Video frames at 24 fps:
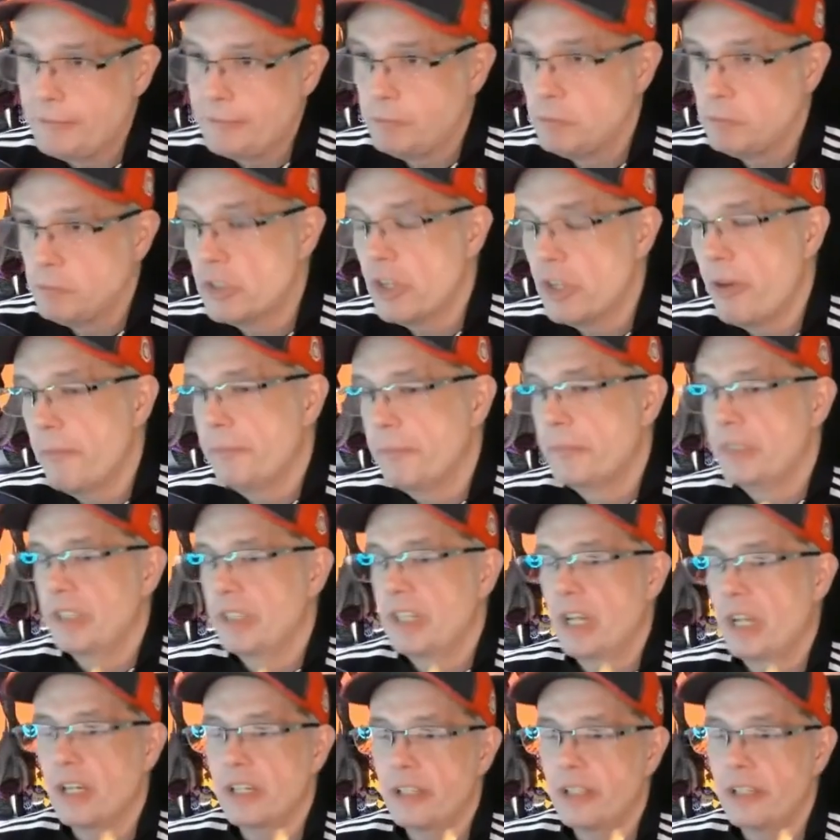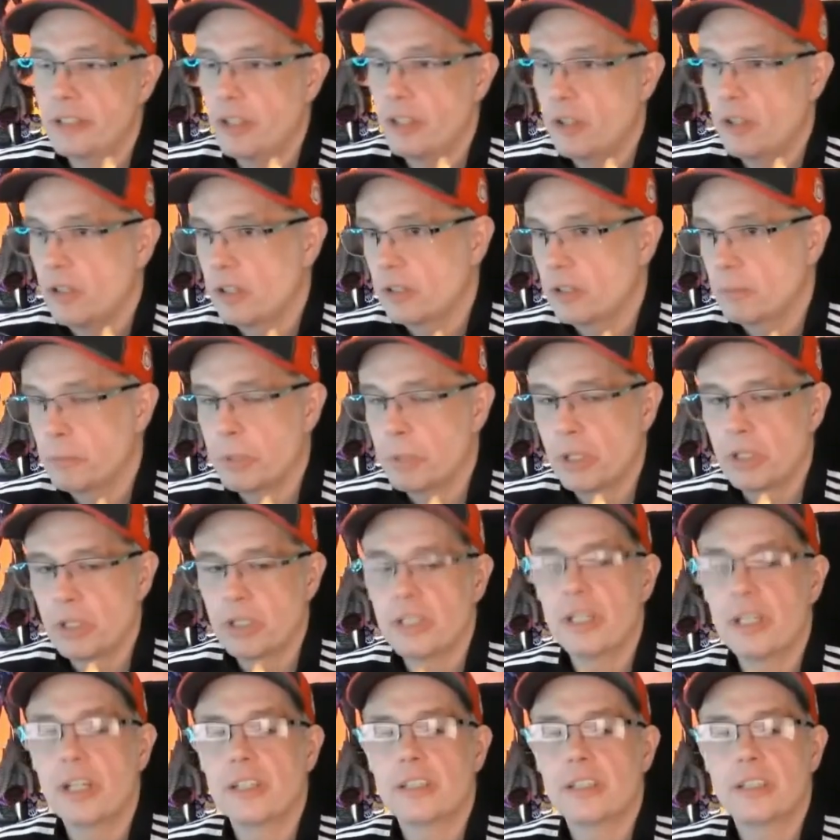Something that got a dog barking
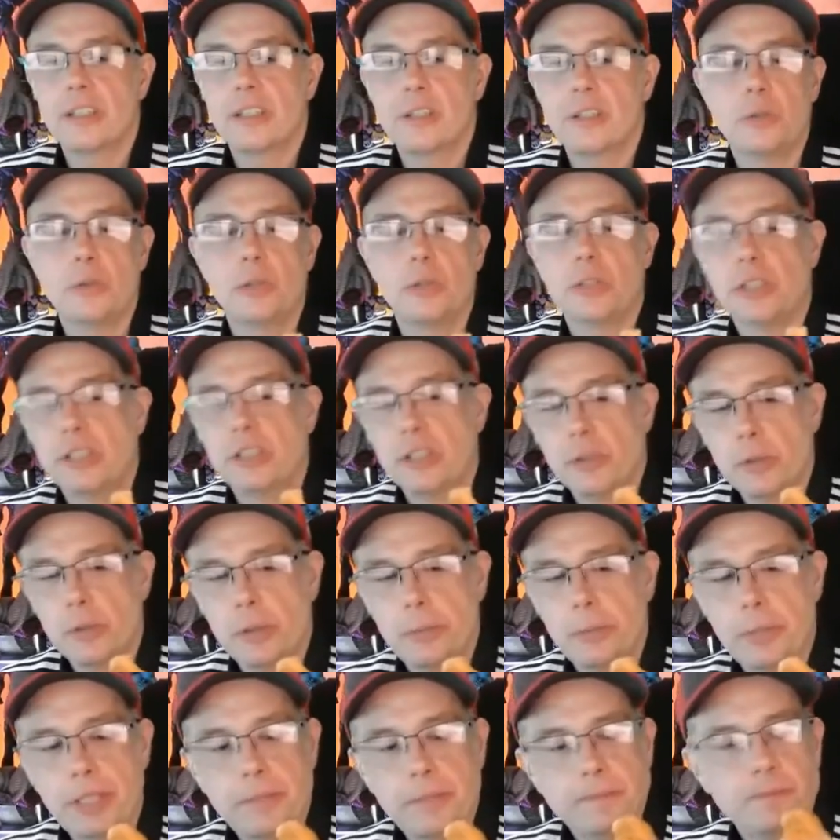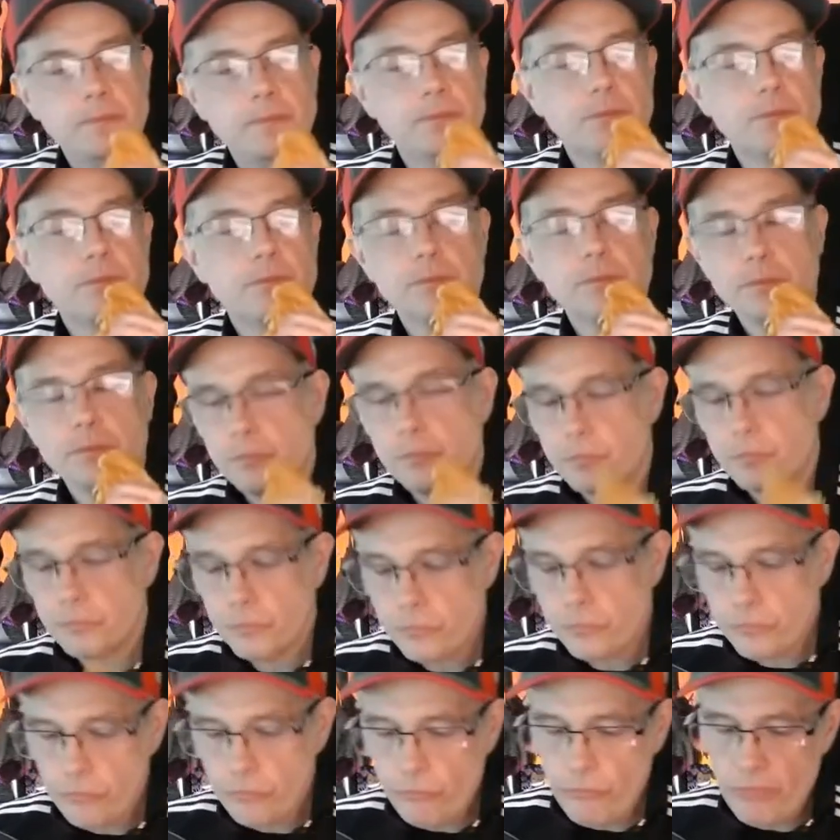at the door, you know what I mean?
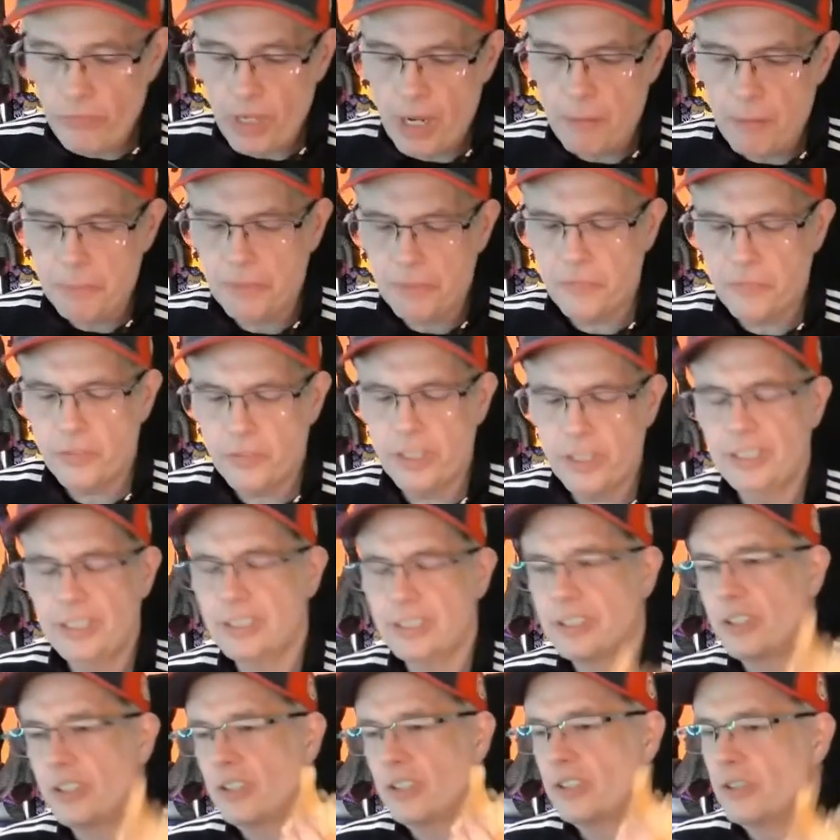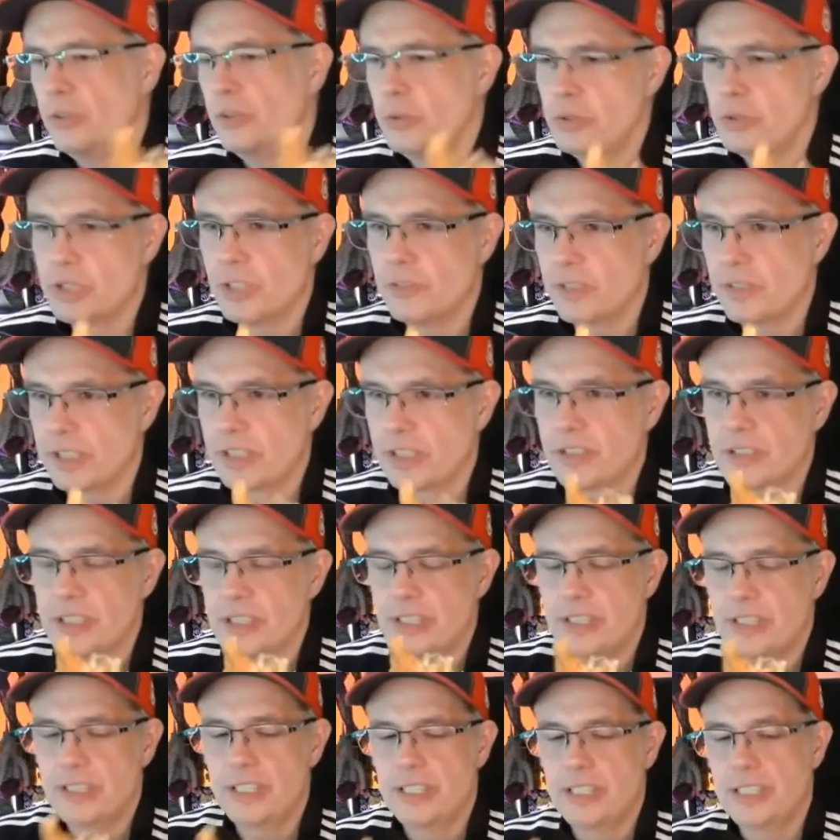I'm afraid to turn loose of it because this
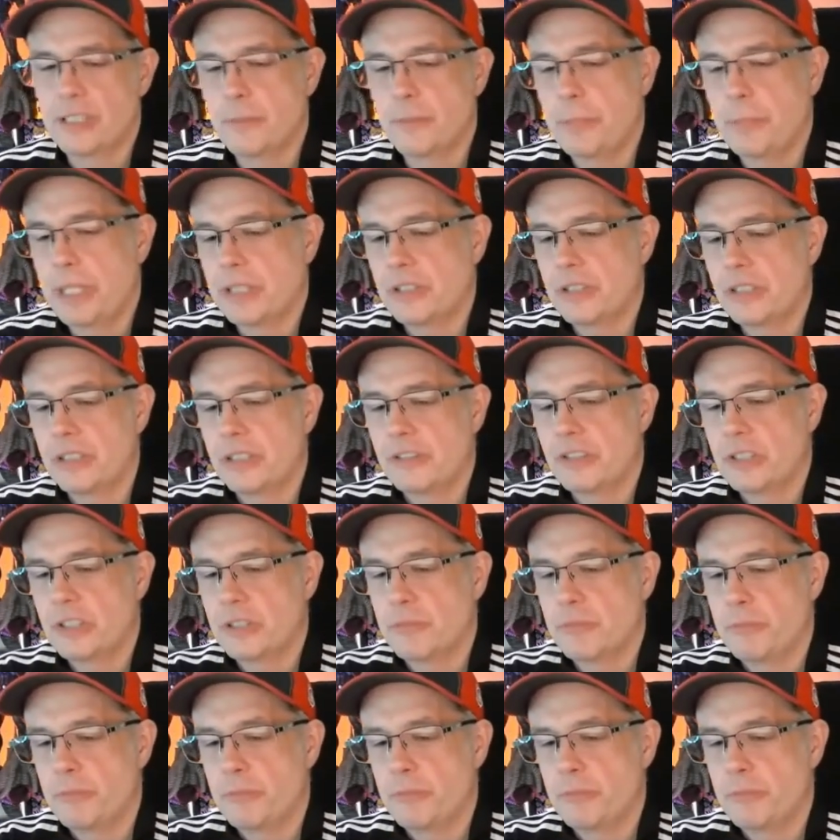thing's about to just